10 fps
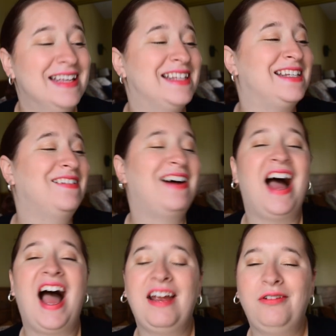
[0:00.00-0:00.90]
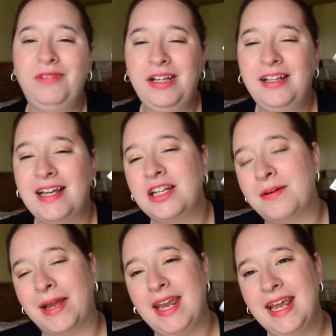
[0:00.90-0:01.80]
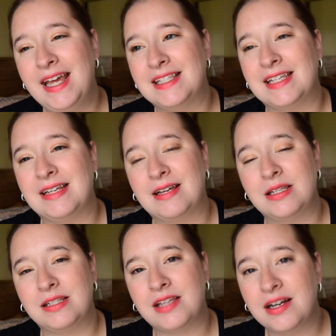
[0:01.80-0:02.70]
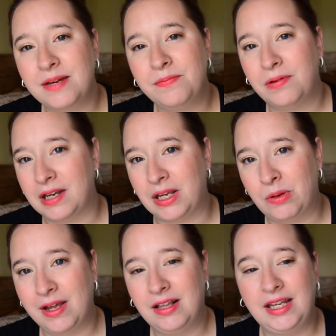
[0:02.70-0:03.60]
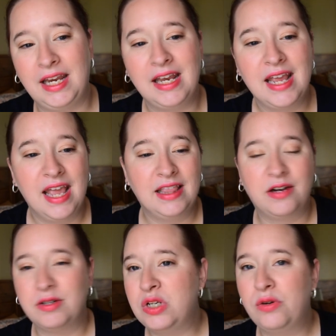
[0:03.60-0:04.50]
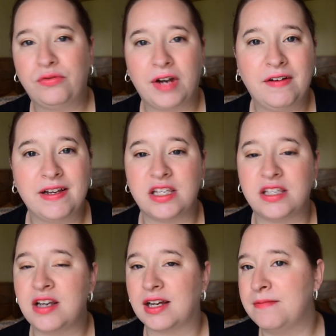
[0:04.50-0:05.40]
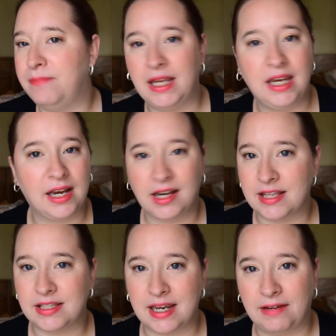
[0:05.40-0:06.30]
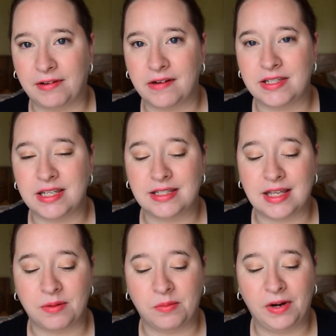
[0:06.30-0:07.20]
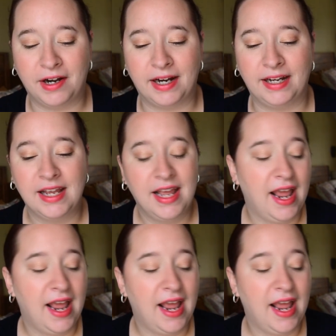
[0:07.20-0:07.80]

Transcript: So I really liked it on my hands because it sunk in pretty quickly. There was no fragrance. It's not competing against any fragrances that I'm wearing.